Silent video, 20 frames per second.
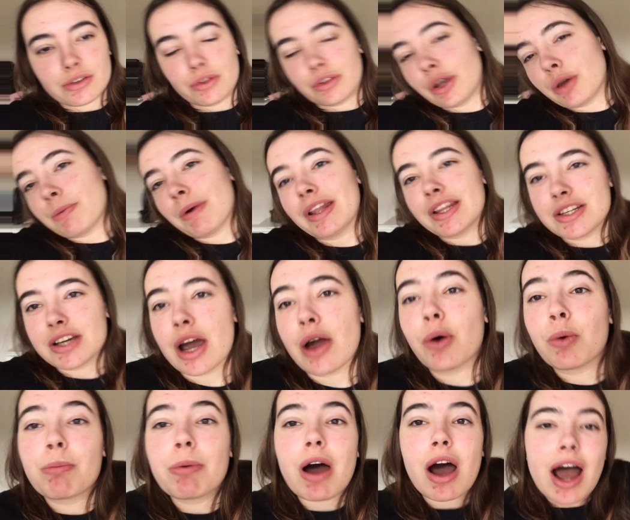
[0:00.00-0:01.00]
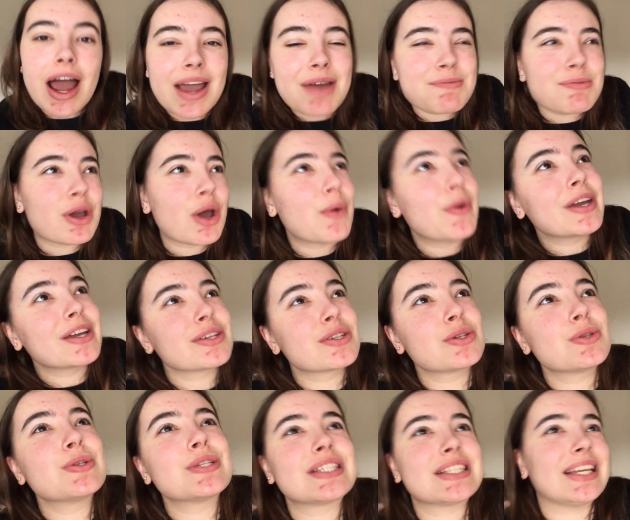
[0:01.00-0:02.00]
You'll know by the title, but I am going
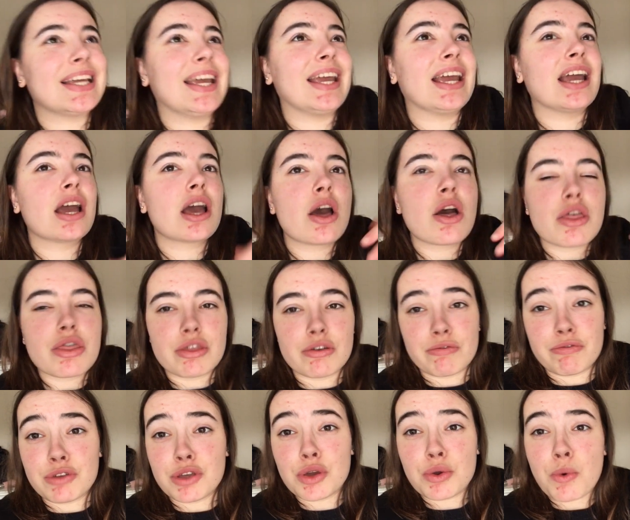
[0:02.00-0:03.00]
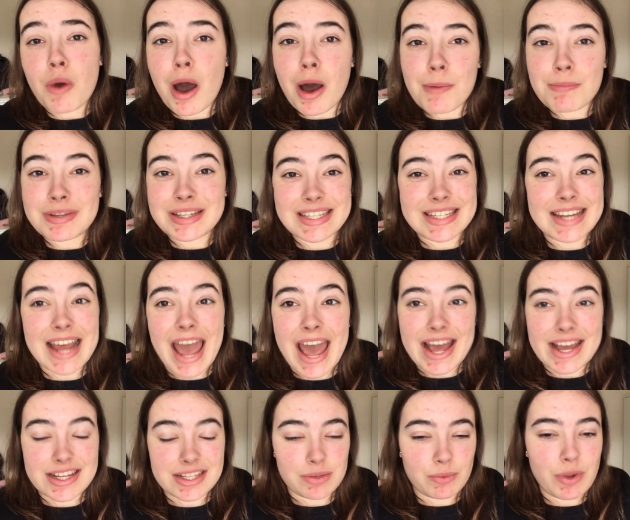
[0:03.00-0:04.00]
to see The View
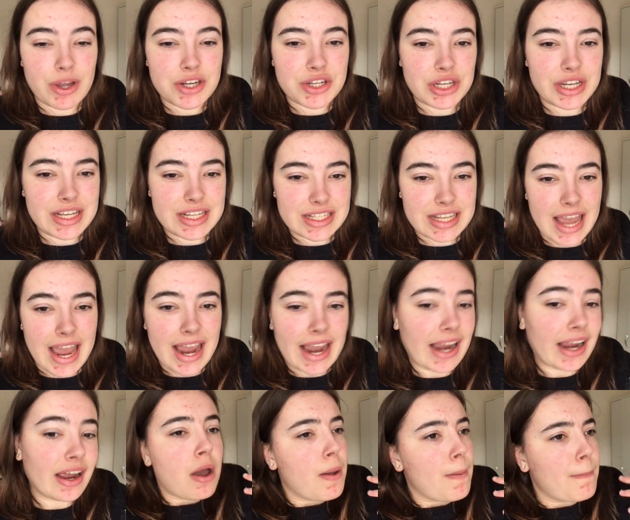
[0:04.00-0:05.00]
Upstairs, which is a